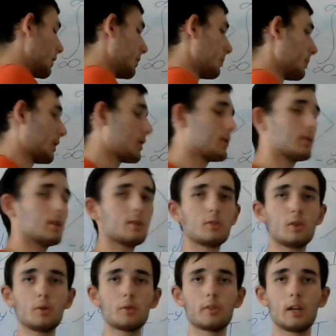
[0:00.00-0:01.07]
because there's
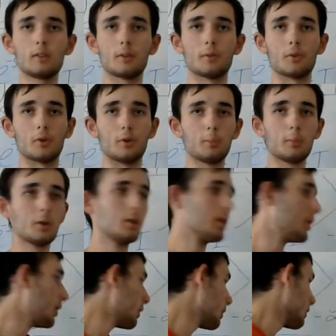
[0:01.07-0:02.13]
no theta term.
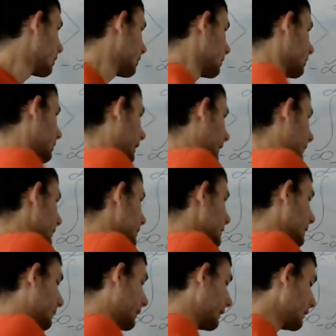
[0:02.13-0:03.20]
And this
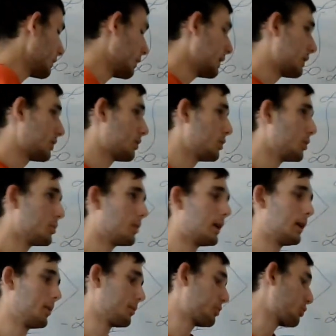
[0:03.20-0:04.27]
evaluates to,
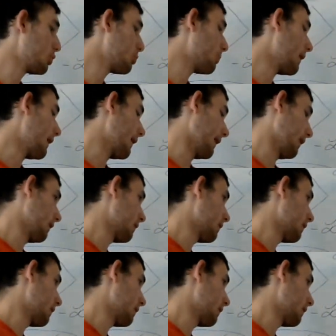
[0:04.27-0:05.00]
well, 2 pi.